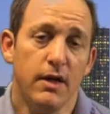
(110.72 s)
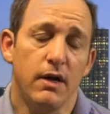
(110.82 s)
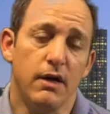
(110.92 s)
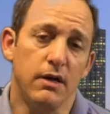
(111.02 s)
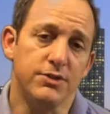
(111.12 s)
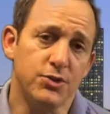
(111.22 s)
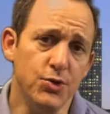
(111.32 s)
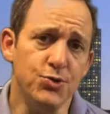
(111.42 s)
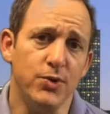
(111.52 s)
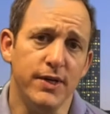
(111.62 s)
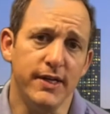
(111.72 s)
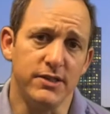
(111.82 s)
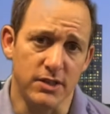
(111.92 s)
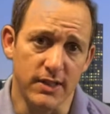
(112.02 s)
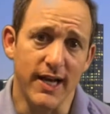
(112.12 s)
Uh, surgery
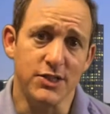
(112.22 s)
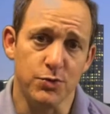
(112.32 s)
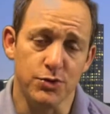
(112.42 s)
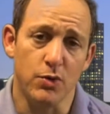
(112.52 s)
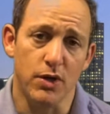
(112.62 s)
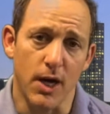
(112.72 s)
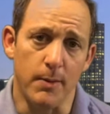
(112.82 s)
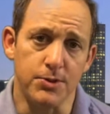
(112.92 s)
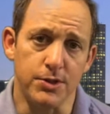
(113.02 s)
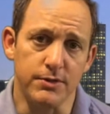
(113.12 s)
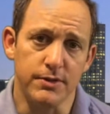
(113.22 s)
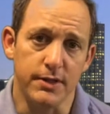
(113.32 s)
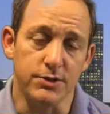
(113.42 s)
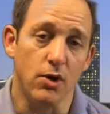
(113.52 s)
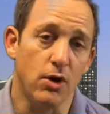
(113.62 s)
is a last resort option.
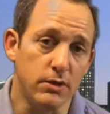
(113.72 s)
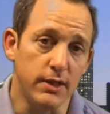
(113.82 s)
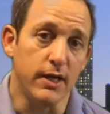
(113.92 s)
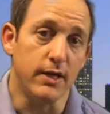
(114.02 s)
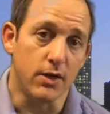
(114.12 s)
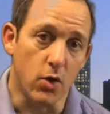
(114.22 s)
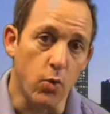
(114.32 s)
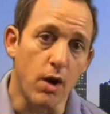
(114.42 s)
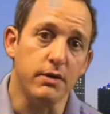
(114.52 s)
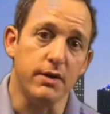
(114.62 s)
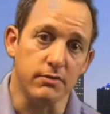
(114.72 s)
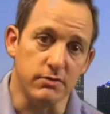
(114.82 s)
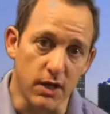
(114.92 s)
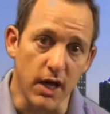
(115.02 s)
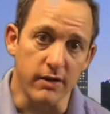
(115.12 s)
It's called a quality of
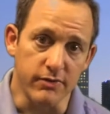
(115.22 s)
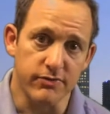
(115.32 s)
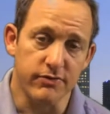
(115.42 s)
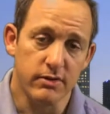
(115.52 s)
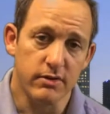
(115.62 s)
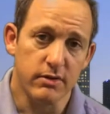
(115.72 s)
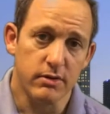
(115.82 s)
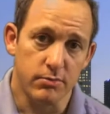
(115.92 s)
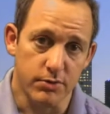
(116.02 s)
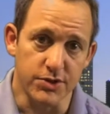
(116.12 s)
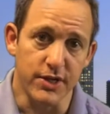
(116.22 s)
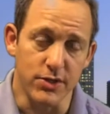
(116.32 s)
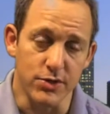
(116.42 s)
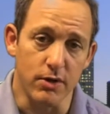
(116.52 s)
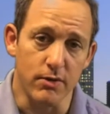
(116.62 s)
life
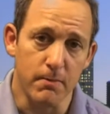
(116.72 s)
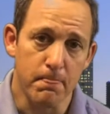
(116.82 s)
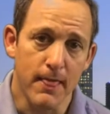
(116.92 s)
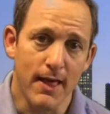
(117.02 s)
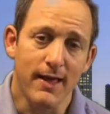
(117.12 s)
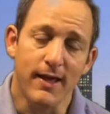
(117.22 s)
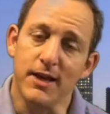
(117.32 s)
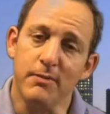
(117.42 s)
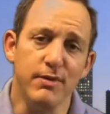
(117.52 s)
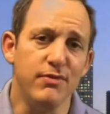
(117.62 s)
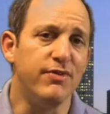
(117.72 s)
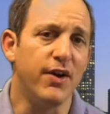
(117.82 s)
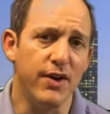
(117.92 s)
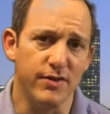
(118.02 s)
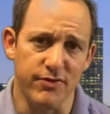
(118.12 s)
procedure. It can be
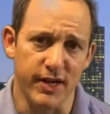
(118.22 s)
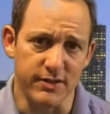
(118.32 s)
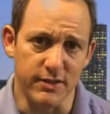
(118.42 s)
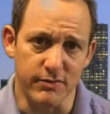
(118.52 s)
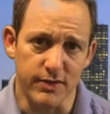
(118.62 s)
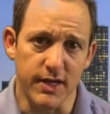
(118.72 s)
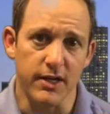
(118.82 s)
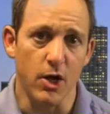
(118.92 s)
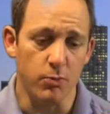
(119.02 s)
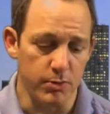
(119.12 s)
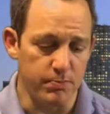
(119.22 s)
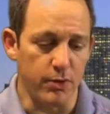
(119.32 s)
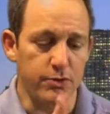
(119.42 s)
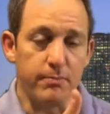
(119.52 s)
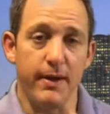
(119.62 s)
very effective. It can help with
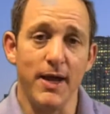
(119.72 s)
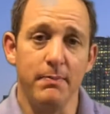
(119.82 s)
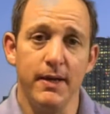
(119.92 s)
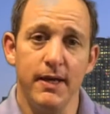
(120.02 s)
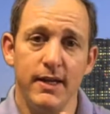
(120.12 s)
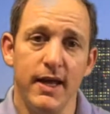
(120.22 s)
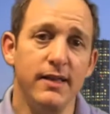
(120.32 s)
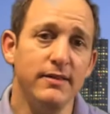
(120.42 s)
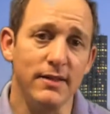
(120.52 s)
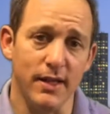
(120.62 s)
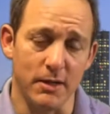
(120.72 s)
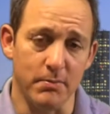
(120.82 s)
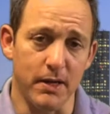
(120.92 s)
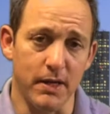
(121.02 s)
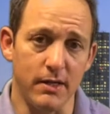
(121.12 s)
both the back pain and the leg
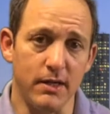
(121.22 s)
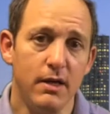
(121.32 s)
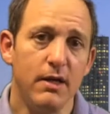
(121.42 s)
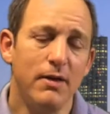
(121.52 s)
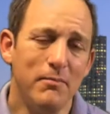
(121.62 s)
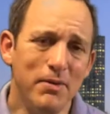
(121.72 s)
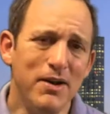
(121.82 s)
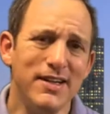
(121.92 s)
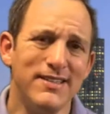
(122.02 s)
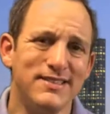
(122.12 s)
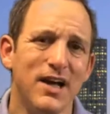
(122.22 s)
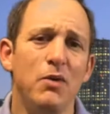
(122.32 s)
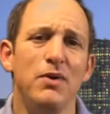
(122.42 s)
pain, but it's not